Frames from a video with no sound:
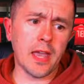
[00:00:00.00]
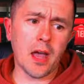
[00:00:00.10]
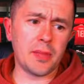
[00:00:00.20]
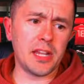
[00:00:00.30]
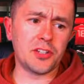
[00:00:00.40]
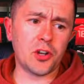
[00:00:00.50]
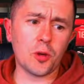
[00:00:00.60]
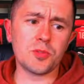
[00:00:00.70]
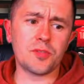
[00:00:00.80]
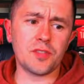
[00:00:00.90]
I mean, in
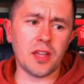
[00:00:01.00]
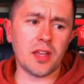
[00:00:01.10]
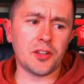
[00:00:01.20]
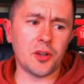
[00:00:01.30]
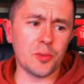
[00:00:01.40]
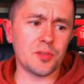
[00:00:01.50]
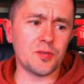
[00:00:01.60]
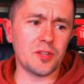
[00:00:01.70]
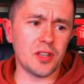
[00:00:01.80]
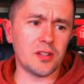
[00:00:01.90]
terms of
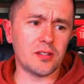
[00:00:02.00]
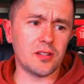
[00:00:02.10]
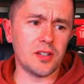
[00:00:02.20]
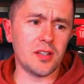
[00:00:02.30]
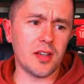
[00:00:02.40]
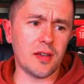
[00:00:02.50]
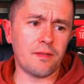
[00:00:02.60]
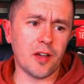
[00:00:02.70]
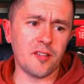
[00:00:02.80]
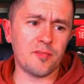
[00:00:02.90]
the
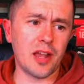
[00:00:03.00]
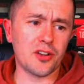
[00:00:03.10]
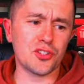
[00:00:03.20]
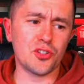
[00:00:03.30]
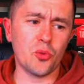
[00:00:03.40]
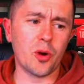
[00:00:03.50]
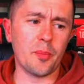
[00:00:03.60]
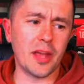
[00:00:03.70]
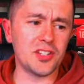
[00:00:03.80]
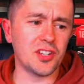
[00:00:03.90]
5 players who were
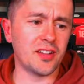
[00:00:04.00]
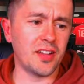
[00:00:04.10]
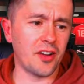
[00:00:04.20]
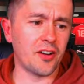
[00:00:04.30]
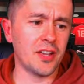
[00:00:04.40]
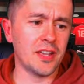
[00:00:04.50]
mentioned there,